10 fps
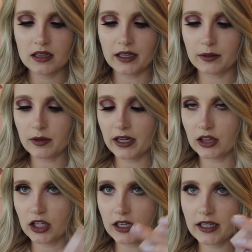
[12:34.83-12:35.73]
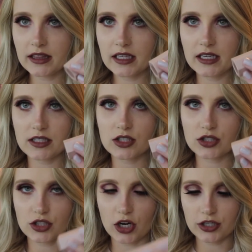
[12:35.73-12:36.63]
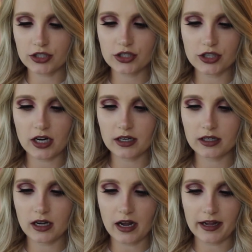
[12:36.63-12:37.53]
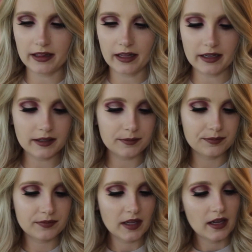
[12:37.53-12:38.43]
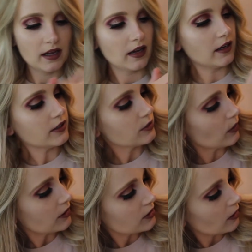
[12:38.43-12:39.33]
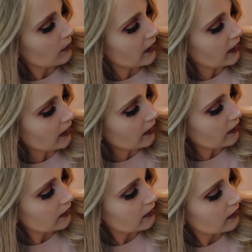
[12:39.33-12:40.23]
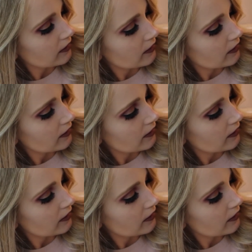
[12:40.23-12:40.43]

like, when I look at the Starstruck highlight and I swatch it on my hand,